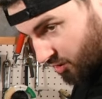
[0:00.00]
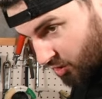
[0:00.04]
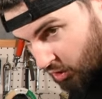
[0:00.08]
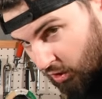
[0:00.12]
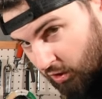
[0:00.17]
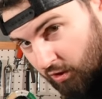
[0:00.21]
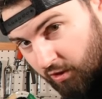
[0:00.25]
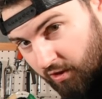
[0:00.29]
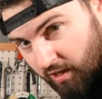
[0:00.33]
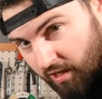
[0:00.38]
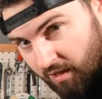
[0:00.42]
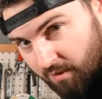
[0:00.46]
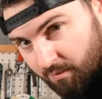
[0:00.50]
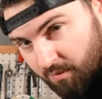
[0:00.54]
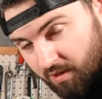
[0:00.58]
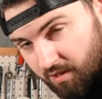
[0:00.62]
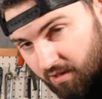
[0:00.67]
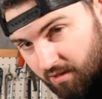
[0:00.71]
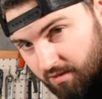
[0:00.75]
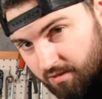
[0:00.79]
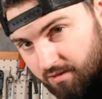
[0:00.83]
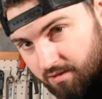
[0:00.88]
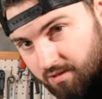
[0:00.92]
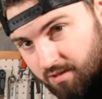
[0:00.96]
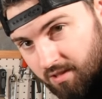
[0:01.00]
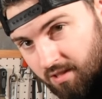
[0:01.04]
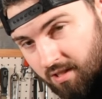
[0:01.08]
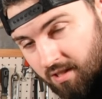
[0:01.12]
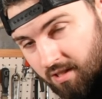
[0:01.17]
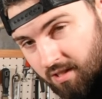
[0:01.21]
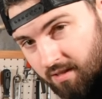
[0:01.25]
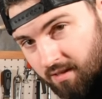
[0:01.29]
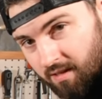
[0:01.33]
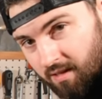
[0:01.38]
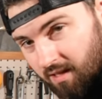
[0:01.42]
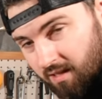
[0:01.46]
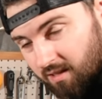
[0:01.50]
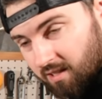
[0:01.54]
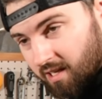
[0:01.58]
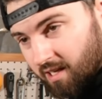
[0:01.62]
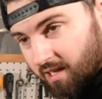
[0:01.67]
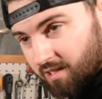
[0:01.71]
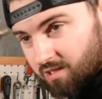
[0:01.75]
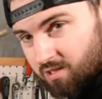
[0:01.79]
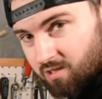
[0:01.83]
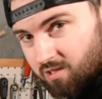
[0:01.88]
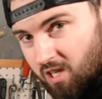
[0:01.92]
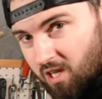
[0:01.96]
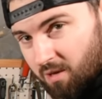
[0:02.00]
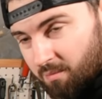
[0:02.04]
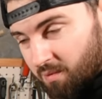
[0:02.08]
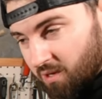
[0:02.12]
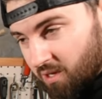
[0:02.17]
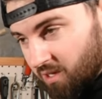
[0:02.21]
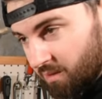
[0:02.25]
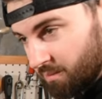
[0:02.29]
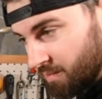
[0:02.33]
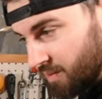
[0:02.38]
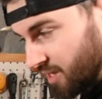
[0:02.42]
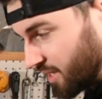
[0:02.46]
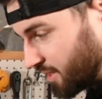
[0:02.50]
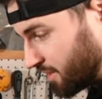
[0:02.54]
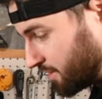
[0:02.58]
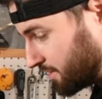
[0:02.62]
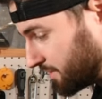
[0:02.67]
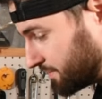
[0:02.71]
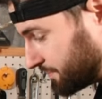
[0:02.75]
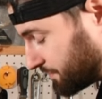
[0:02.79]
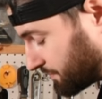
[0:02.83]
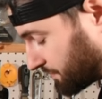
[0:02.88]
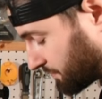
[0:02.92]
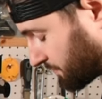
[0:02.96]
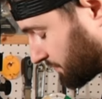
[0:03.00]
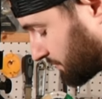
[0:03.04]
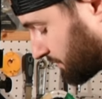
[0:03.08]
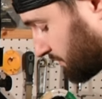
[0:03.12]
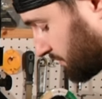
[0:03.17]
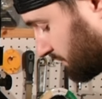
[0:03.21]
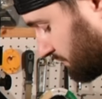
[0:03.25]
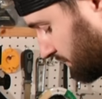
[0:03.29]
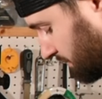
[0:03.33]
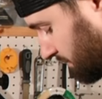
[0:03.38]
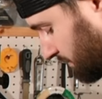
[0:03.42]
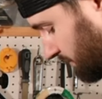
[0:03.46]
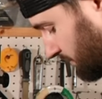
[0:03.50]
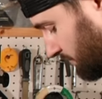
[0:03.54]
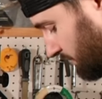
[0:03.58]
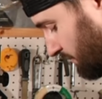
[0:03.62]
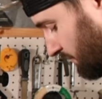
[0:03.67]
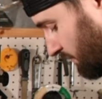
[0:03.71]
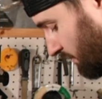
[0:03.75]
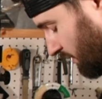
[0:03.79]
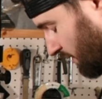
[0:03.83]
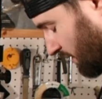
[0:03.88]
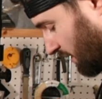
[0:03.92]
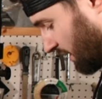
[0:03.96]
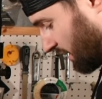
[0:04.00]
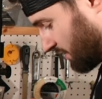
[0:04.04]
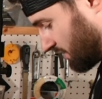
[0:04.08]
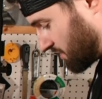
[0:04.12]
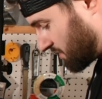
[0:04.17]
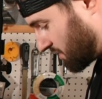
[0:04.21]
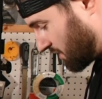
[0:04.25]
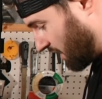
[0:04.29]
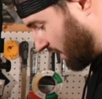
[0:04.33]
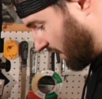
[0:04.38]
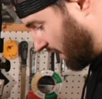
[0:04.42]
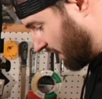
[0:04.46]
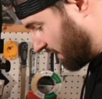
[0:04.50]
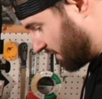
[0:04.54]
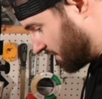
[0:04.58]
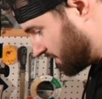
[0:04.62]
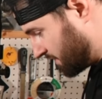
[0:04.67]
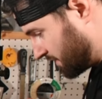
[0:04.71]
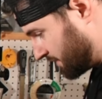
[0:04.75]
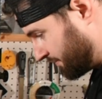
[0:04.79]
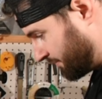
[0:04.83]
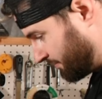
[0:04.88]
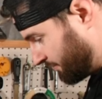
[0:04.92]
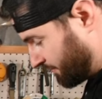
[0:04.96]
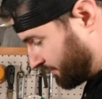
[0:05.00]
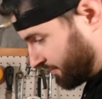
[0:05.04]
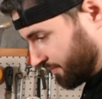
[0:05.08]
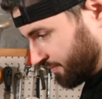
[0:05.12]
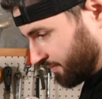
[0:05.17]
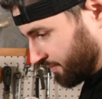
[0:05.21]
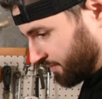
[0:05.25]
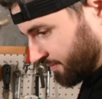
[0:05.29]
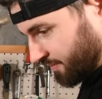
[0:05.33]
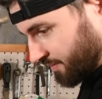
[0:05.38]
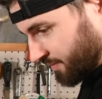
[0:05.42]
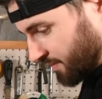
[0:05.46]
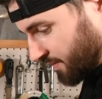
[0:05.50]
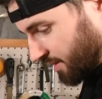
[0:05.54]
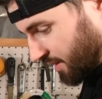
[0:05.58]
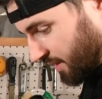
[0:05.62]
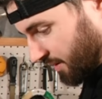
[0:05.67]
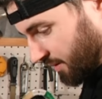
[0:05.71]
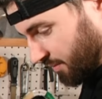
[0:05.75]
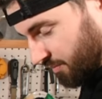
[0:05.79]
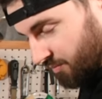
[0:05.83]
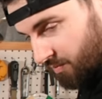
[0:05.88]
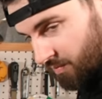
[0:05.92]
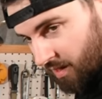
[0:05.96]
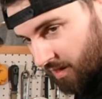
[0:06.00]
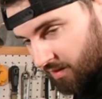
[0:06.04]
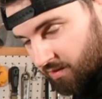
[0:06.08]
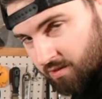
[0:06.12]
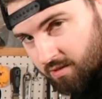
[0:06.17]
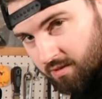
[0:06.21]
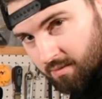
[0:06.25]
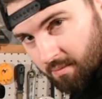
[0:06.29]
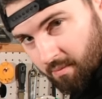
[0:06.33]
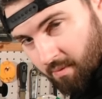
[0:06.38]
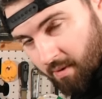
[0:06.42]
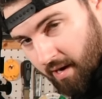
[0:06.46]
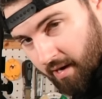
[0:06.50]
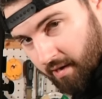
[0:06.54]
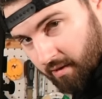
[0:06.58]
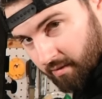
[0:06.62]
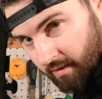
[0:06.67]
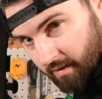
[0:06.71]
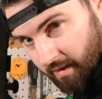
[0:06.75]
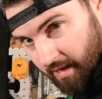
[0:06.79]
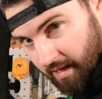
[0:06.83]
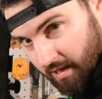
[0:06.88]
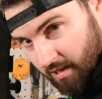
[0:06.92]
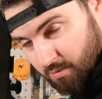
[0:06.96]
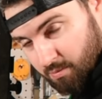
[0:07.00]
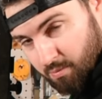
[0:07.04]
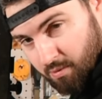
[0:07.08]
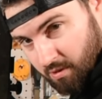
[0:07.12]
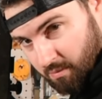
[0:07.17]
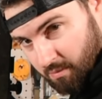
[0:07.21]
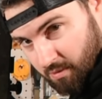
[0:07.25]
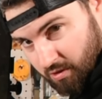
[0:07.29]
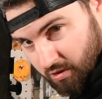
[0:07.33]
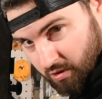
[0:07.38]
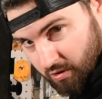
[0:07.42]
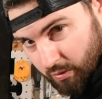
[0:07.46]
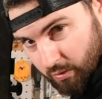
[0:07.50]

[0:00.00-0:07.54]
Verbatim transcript: good thing, because a lot of slop on a miter uh, slot. It makes the miter gauge pretty much